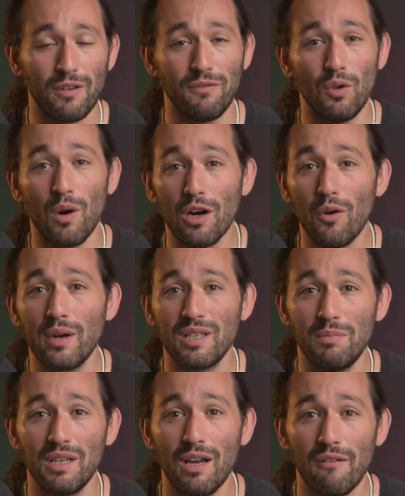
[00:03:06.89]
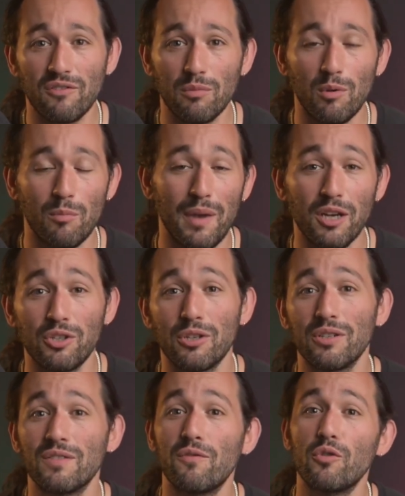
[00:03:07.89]
If you are going to be comfortable, make
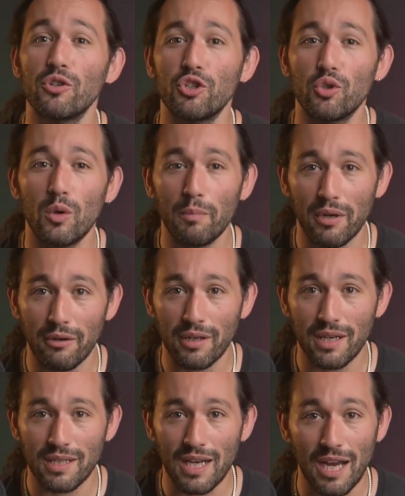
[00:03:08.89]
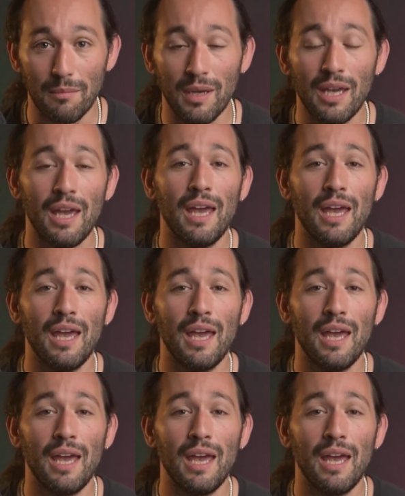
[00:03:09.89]
sure it's for a short period of time